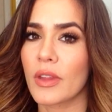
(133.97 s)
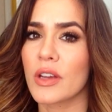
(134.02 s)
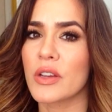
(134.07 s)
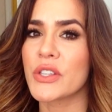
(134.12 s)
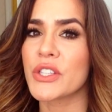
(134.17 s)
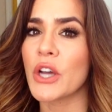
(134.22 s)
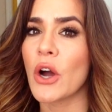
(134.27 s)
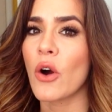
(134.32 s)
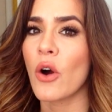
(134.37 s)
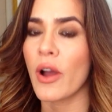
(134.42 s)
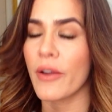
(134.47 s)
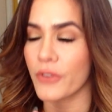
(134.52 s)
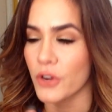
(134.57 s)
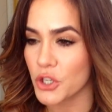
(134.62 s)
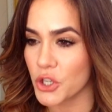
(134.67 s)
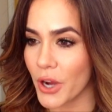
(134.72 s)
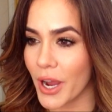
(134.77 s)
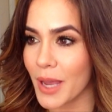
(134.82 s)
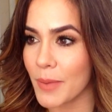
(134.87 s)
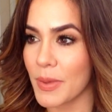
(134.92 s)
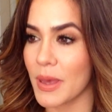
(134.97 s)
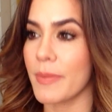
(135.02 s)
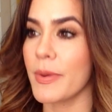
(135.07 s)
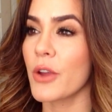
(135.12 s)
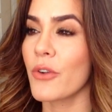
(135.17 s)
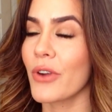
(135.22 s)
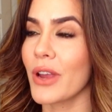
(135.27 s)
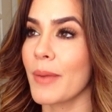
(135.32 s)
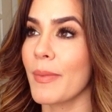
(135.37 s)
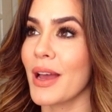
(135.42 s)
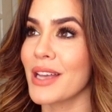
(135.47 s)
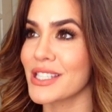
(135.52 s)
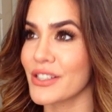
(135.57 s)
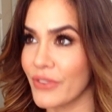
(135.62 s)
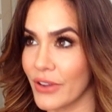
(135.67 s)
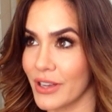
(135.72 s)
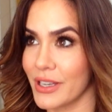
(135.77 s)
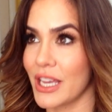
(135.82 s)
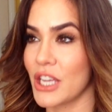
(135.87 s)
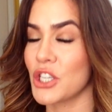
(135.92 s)
So if you're trying BB cream as a
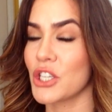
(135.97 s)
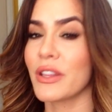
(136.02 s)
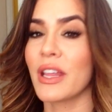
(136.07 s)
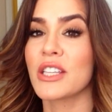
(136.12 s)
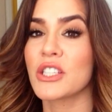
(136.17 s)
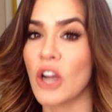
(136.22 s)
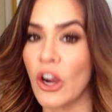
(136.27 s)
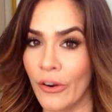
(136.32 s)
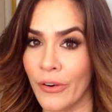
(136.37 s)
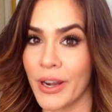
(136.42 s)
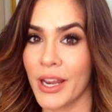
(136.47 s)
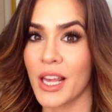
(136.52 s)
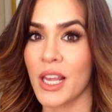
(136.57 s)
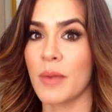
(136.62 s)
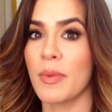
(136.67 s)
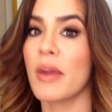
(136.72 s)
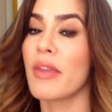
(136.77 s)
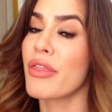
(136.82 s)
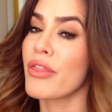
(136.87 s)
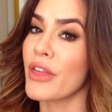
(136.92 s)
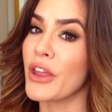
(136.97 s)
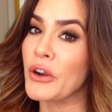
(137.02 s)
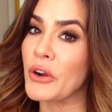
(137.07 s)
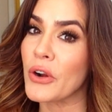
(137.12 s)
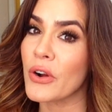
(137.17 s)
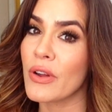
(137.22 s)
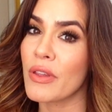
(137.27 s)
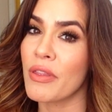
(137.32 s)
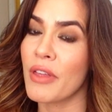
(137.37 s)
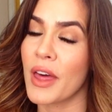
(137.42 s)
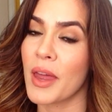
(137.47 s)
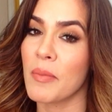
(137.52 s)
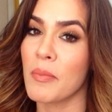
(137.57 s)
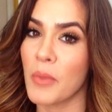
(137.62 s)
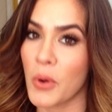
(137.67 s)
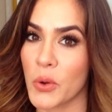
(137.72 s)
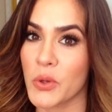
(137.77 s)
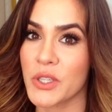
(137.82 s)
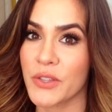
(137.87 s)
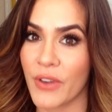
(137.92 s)
foundation, that's already gonna be thinner than
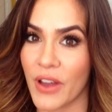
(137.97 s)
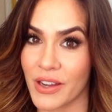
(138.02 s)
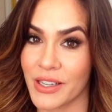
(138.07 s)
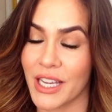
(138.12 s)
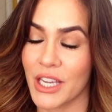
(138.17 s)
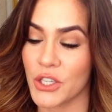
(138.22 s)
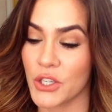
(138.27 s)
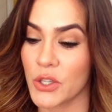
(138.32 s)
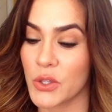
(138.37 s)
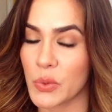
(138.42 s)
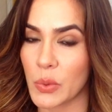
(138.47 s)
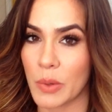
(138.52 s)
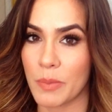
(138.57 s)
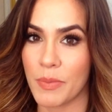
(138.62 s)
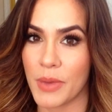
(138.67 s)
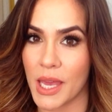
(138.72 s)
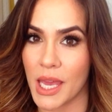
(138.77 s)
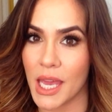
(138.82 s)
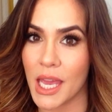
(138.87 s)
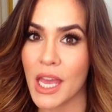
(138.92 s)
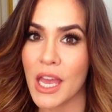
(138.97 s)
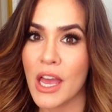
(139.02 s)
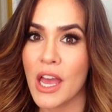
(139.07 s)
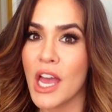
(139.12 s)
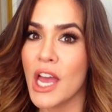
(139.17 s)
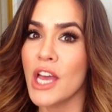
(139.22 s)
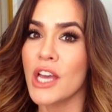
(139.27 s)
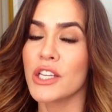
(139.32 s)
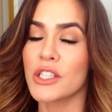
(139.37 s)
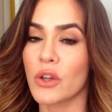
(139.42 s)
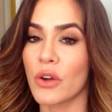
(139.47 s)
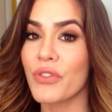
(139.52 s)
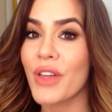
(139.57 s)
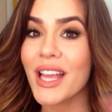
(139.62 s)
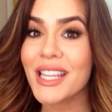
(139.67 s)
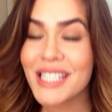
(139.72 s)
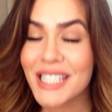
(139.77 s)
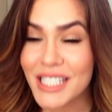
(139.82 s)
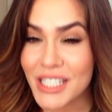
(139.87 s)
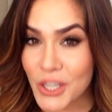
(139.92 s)
most foundations would be. So if
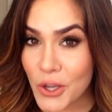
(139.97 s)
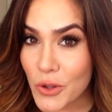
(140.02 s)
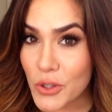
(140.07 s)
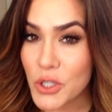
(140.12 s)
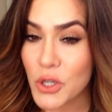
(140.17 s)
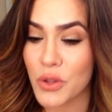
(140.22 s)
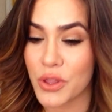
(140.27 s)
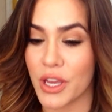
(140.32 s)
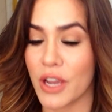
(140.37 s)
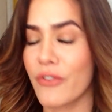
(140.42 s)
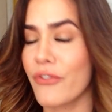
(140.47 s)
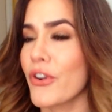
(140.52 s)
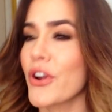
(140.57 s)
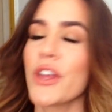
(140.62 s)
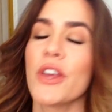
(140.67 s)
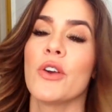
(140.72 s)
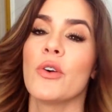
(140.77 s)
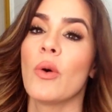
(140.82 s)
that's still too thick for you,